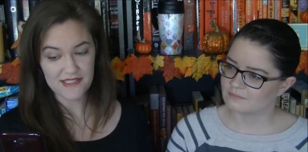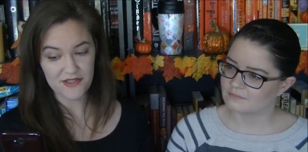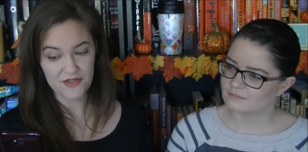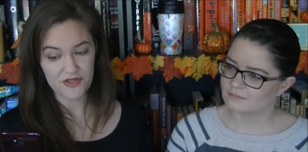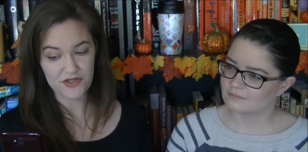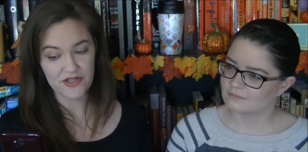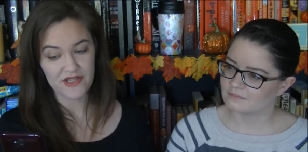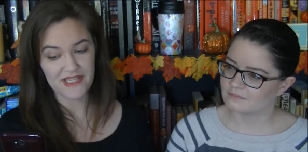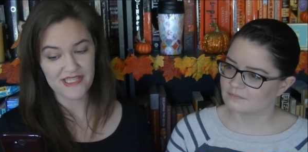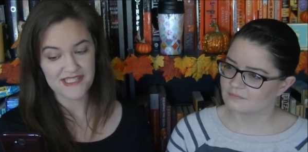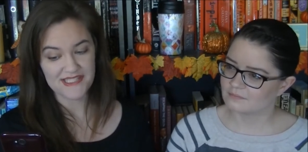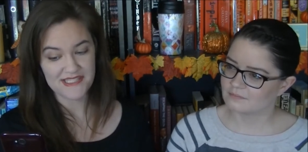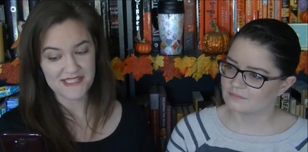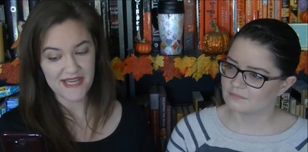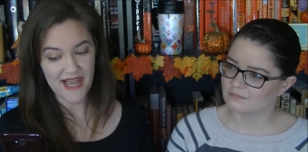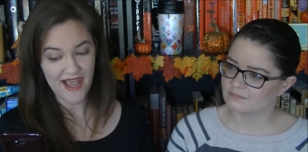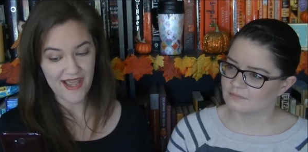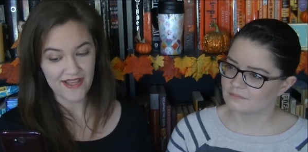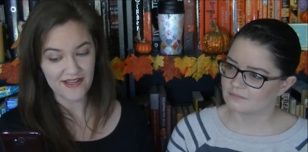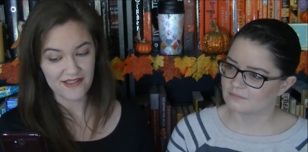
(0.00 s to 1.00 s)
Speaker 1: a crooked
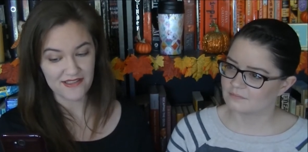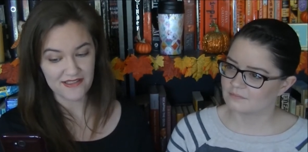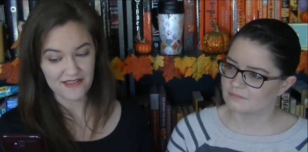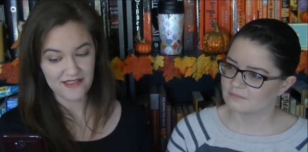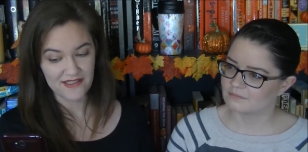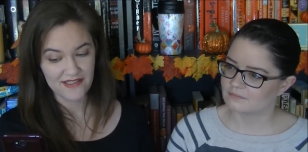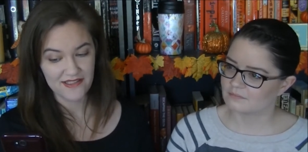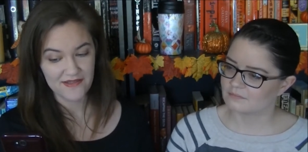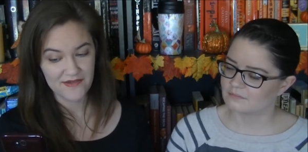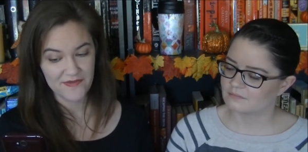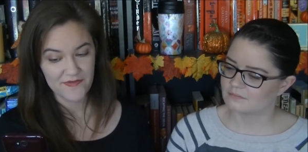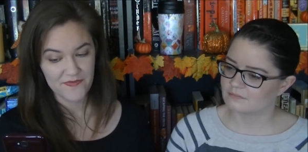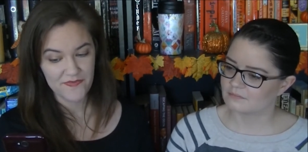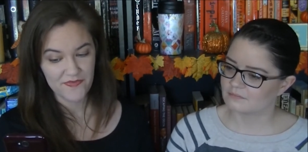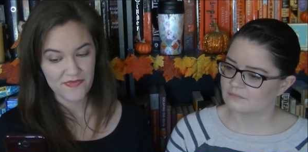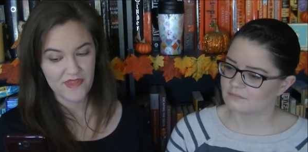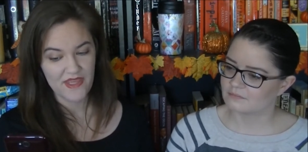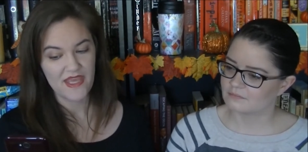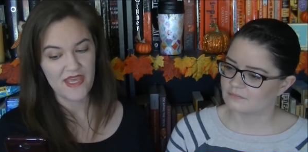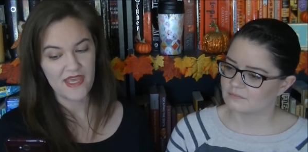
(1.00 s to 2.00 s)
stile.
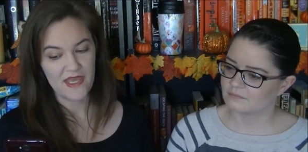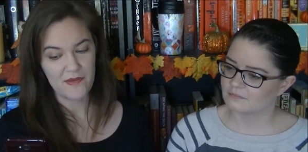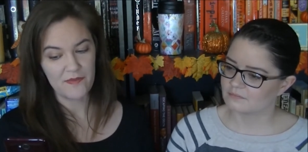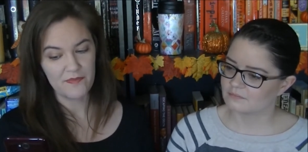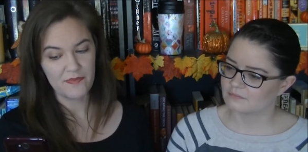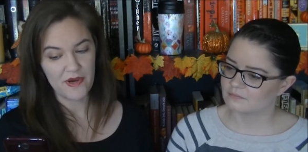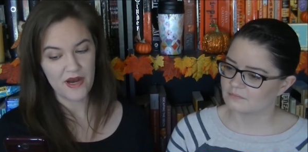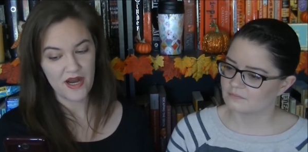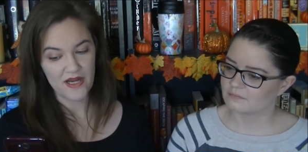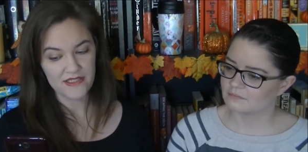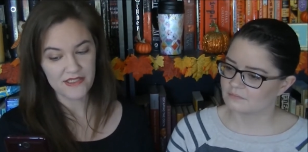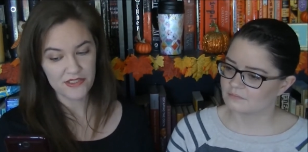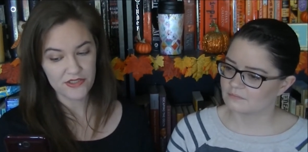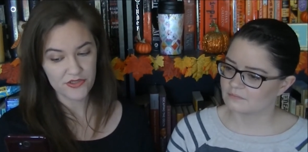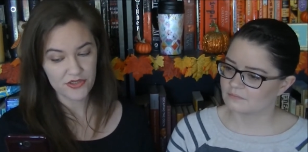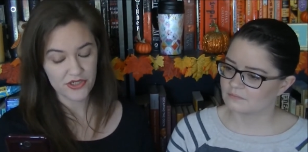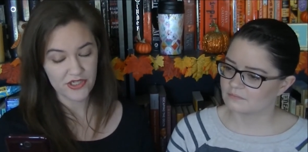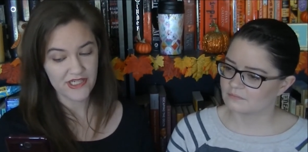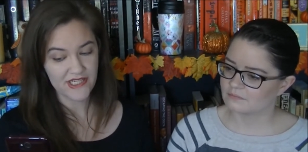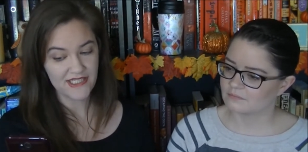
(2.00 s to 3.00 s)
He bought a
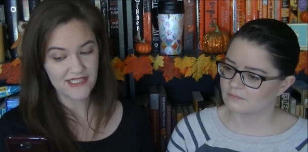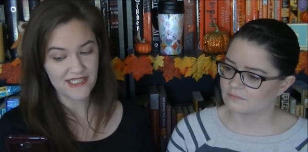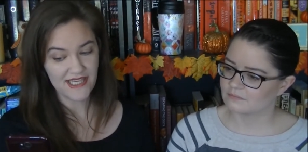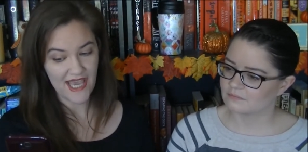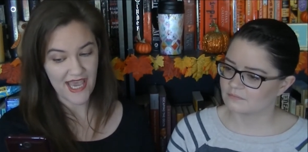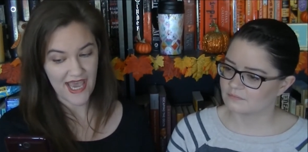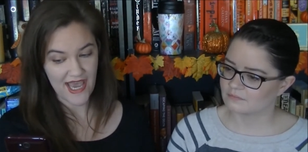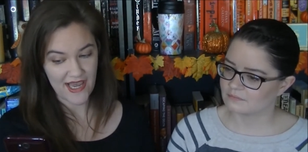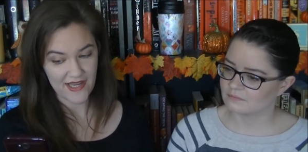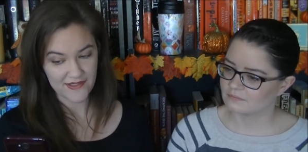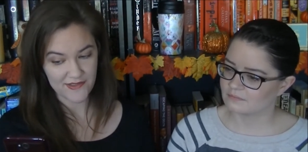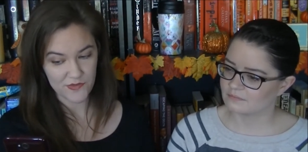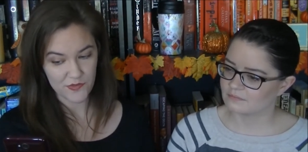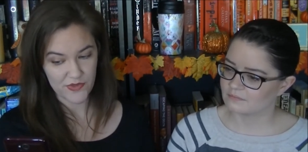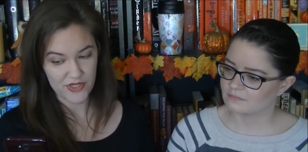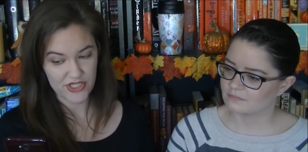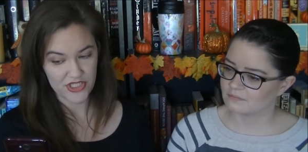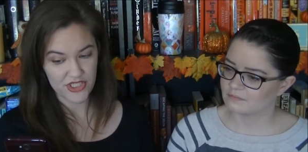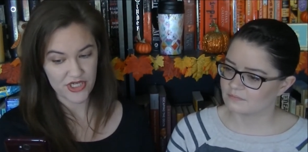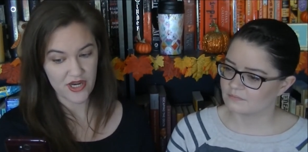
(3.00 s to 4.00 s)
crooked cat,
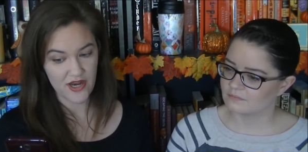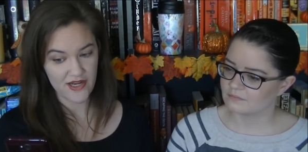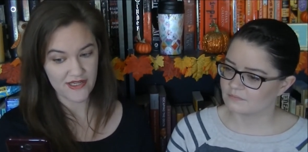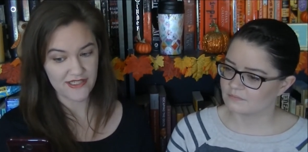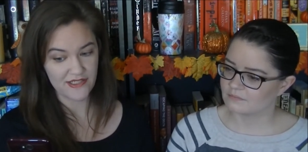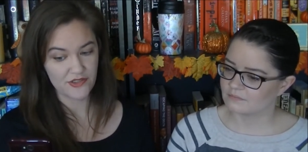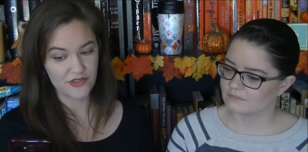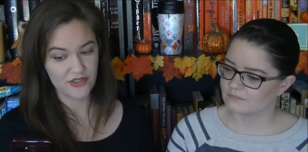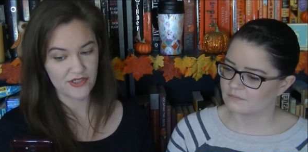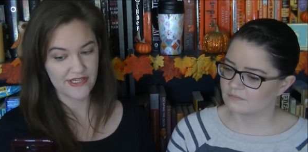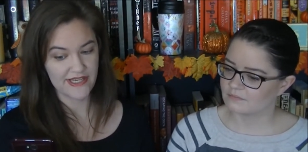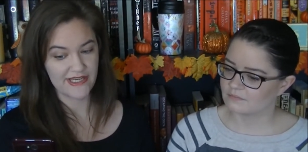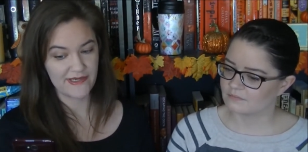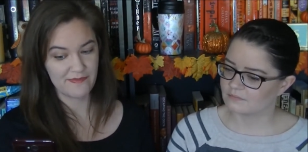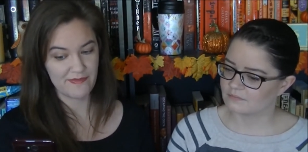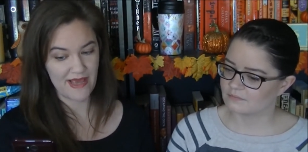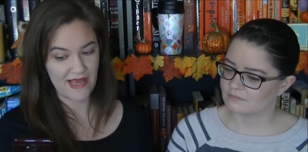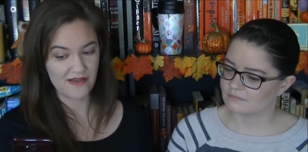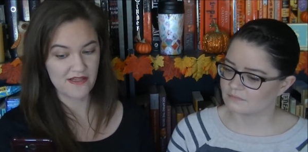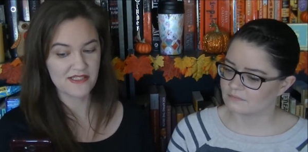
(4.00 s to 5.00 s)
which caught a crooked
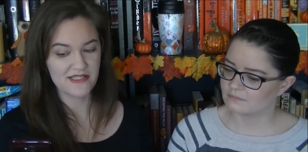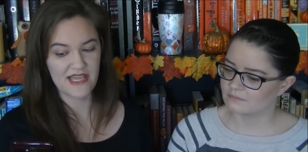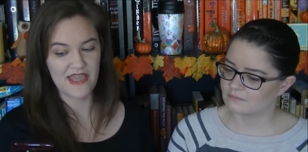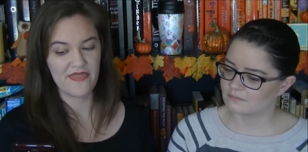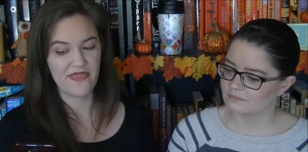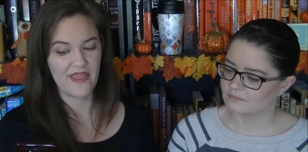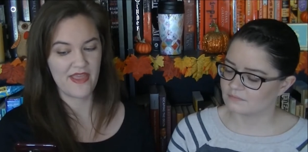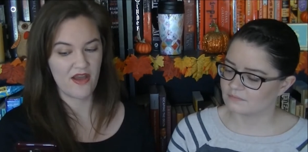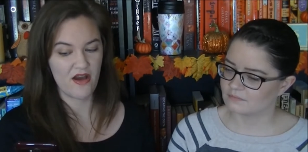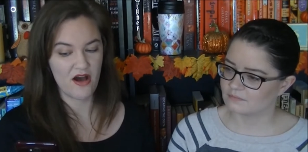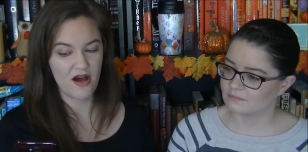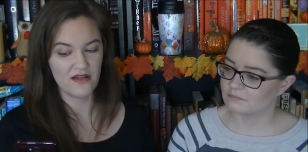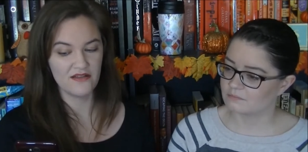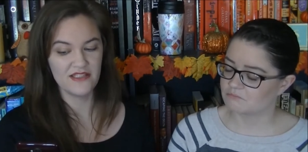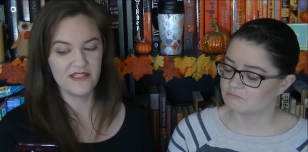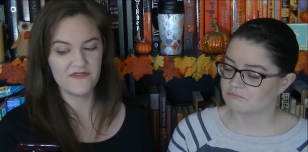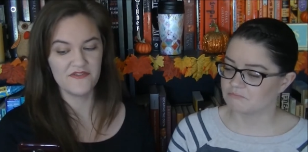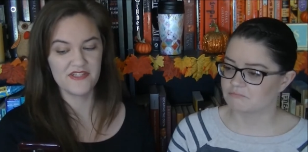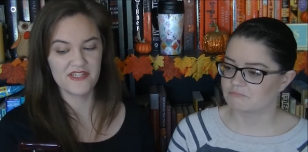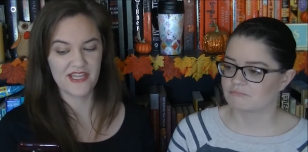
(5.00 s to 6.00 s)
mouse, and they all
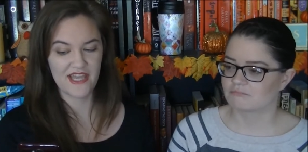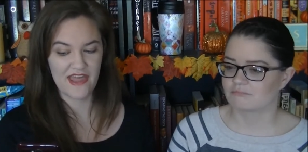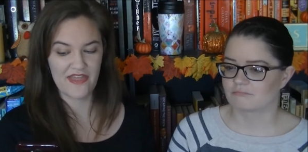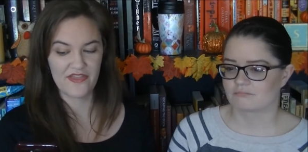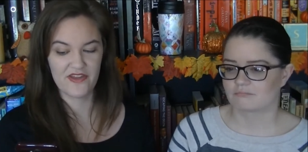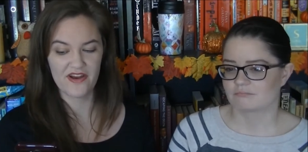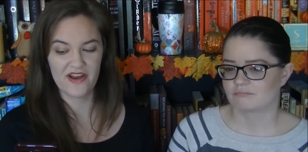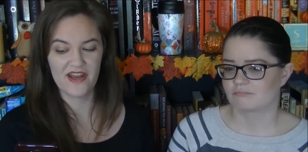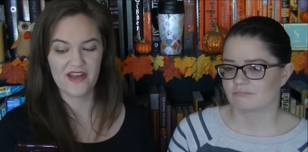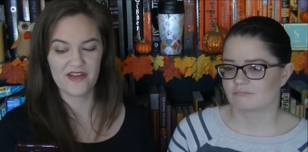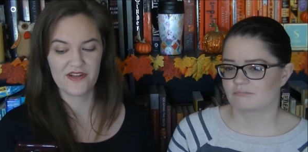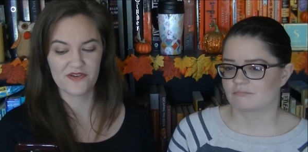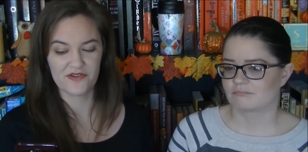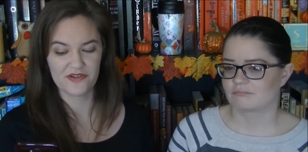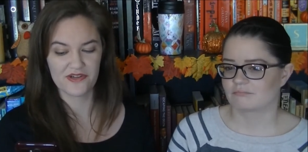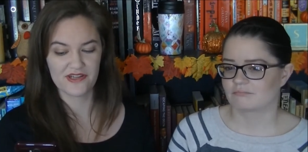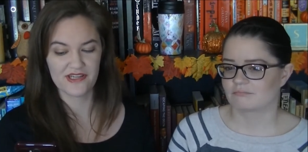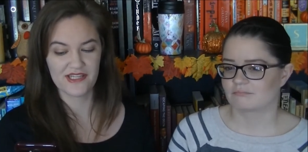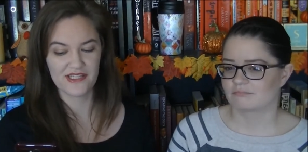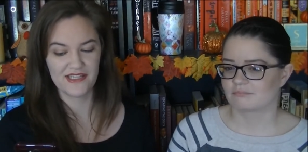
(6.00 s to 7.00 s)
lived together in a
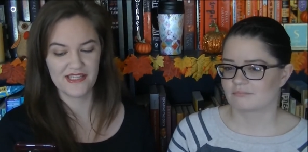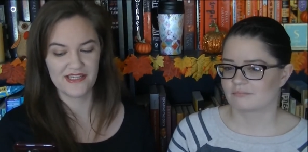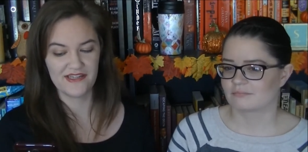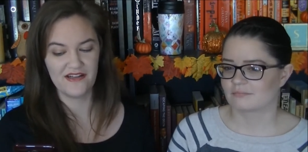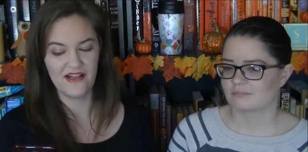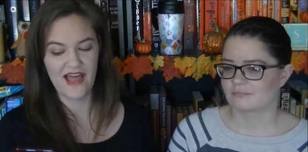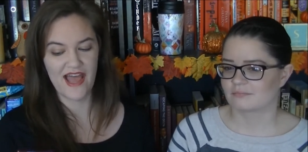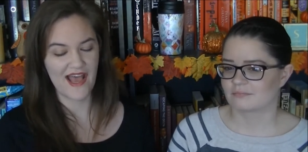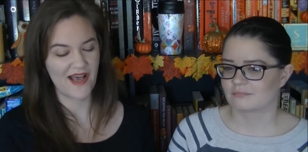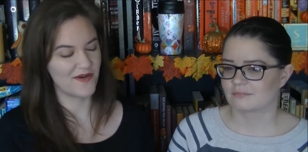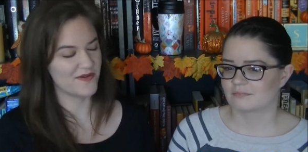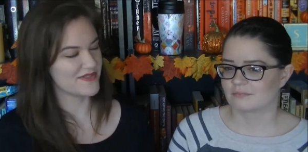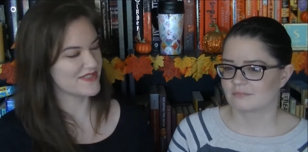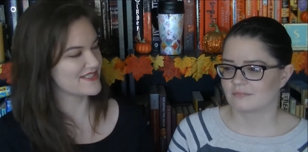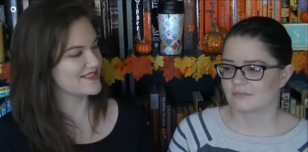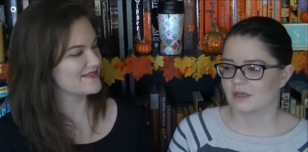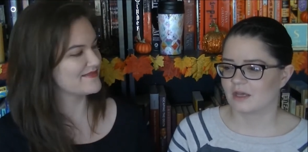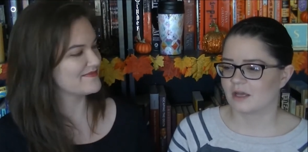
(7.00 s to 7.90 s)
crooked little house.